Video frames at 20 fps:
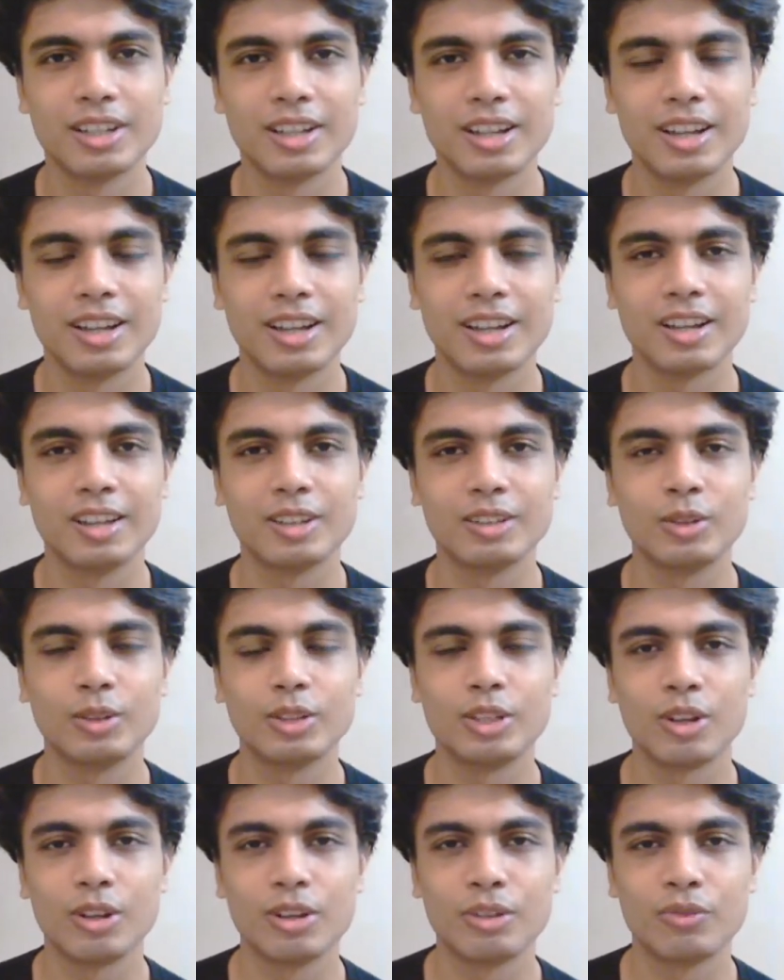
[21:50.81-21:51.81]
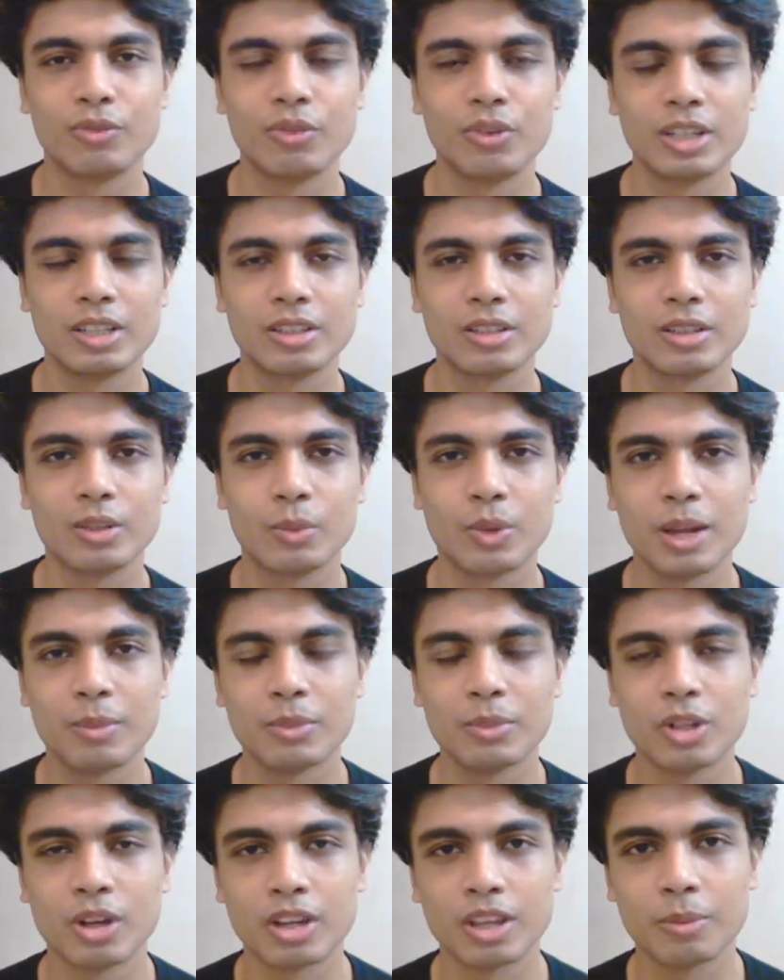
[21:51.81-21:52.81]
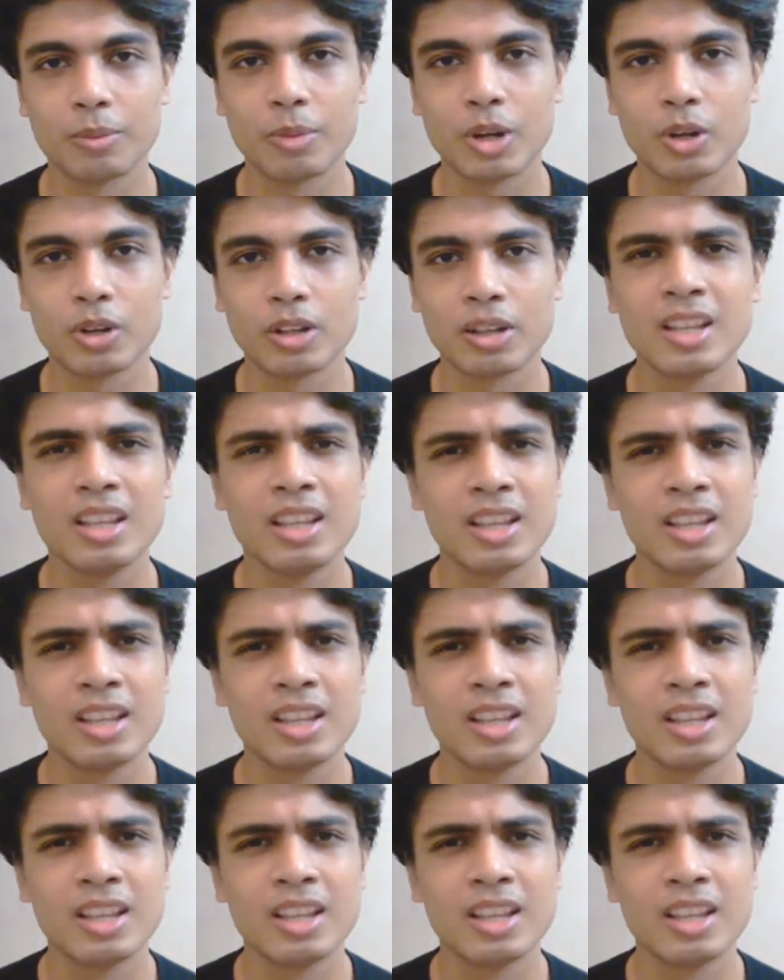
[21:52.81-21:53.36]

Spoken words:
the olive wreath, the way I'm talking about it.